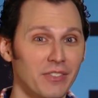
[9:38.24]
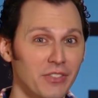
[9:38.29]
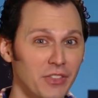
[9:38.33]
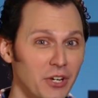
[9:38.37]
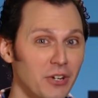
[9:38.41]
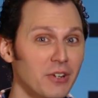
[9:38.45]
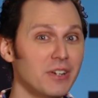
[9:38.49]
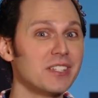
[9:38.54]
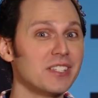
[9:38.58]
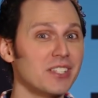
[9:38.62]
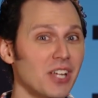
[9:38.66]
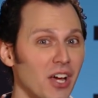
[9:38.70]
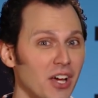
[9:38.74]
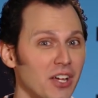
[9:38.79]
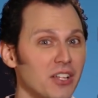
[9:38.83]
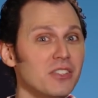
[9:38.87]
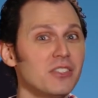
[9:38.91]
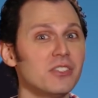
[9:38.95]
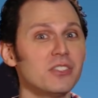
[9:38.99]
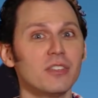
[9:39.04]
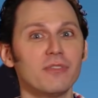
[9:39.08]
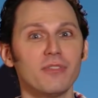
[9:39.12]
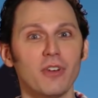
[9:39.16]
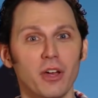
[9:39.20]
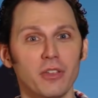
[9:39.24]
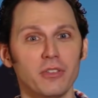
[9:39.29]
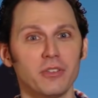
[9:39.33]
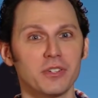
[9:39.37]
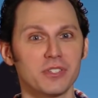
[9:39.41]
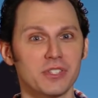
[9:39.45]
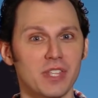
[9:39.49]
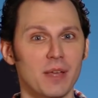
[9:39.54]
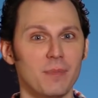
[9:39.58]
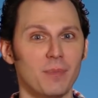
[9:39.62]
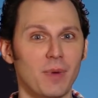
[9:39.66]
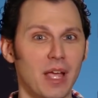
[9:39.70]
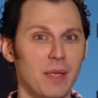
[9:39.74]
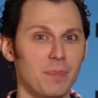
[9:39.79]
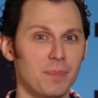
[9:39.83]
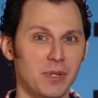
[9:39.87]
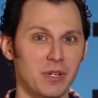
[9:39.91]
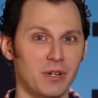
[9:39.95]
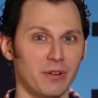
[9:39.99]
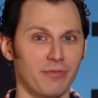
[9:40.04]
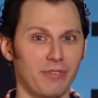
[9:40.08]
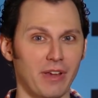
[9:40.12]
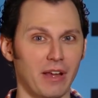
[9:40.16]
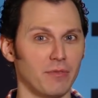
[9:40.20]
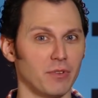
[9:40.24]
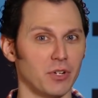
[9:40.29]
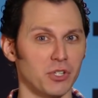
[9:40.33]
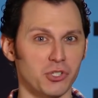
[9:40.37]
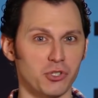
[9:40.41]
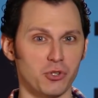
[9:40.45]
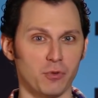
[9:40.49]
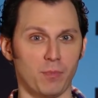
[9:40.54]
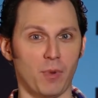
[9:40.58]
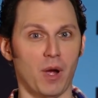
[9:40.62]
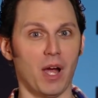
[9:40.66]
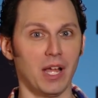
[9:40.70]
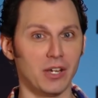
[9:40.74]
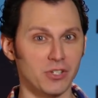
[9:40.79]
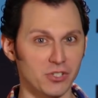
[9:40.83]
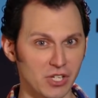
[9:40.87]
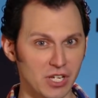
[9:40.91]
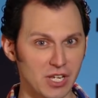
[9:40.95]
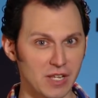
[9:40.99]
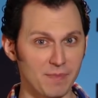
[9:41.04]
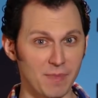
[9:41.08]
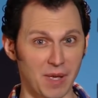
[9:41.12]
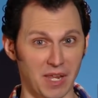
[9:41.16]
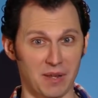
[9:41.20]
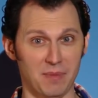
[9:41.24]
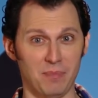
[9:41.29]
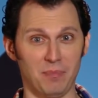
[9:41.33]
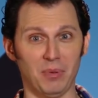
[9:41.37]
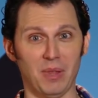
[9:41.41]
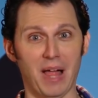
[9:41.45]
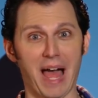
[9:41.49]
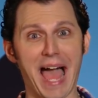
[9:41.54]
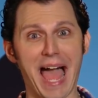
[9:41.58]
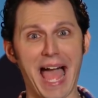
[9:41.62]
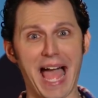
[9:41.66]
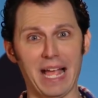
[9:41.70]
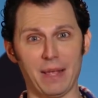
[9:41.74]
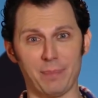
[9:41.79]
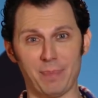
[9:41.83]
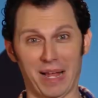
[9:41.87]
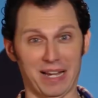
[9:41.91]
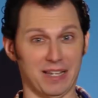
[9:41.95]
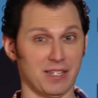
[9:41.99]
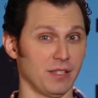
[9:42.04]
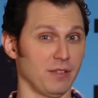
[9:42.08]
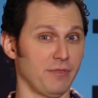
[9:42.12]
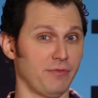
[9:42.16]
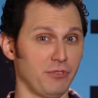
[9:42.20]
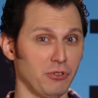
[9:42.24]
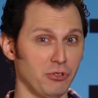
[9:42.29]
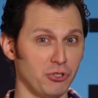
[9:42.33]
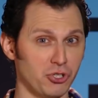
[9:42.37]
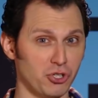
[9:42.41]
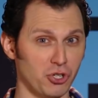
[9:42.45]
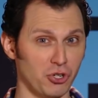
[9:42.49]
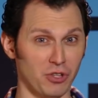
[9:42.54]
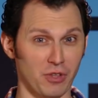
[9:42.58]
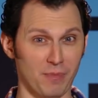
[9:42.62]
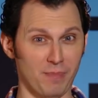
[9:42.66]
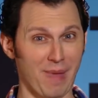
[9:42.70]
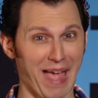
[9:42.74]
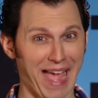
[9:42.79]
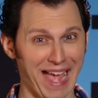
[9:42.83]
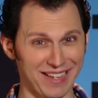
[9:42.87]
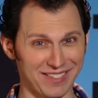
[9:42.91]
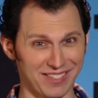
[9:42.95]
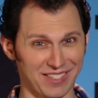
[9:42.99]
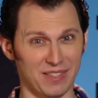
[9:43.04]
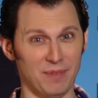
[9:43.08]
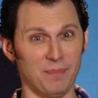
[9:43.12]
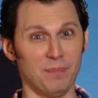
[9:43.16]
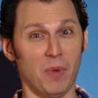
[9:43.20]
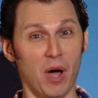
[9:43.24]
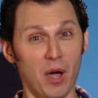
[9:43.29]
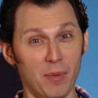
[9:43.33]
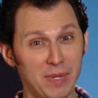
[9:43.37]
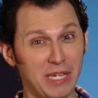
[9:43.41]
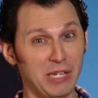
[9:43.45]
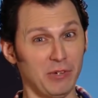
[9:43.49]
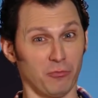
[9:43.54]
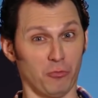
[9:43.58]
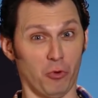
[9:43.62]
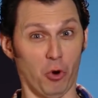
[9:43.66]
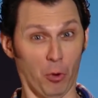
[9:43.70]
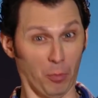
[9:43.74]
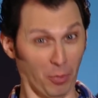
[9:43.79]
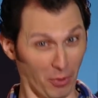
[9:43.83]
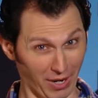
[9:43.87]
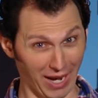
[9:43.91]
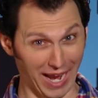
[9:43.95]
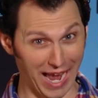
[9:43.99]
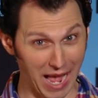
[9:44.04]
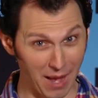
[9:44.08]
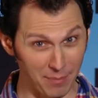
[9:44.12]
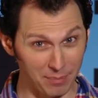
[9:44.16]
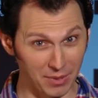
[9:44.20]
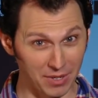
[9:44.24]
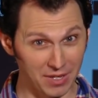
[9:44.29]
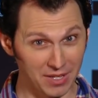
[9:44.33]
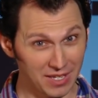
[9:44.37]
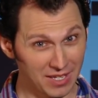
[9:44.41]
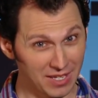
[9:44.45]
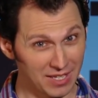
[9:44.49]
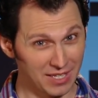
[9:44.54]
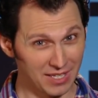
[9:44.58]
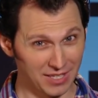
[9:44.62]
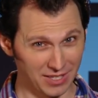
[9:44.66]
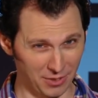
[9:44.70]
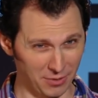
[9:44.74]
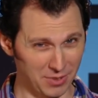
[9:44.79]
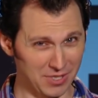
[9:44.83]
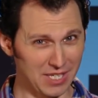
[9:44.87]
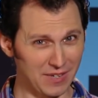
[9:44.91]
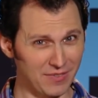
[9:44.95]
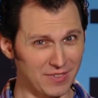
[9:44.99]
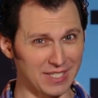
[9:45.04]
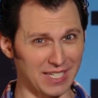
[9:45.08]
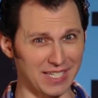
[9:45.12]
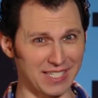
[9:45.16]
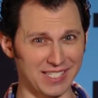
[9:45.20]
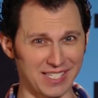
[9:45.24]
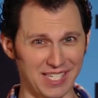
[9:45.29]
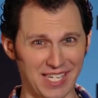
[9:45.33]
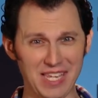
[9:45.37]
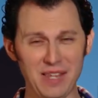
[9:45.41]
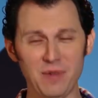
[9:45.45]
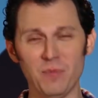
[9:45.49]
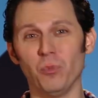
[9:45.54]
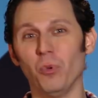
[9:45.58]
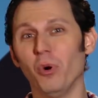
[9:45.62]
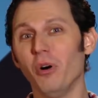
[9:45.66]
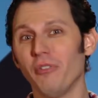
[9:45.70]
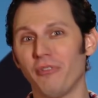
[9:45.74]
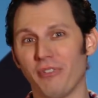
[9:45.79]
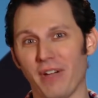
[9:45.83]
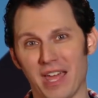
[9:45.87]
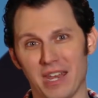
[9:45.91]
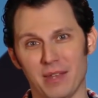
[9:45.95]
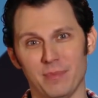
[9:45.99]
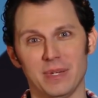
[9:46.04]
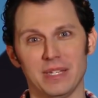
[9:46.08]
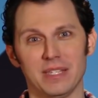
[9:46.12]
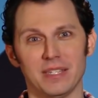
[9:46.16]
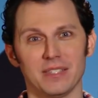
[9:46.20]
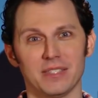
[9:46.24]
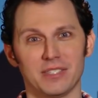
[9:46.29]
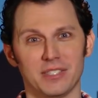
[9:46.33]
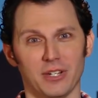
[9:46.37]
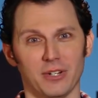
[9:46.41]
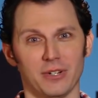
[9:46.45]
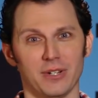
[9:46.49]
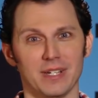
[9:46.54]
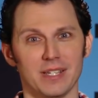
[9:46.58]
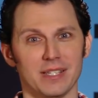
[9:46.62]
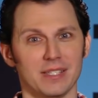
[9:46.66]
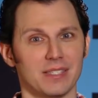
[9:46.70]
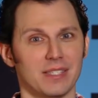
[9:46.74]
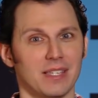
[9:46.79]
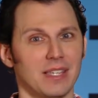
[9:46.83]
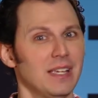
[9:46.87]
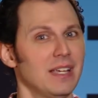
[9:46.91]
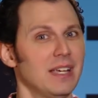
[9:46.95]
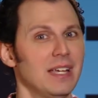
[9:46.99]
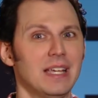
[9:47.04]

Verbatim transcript: There are tons of others that might be your favorites. Jumanji, Men in Black, Back to the Future, The Mask, The Mummy, RoboCop. There was even a Teen Wolf animated series.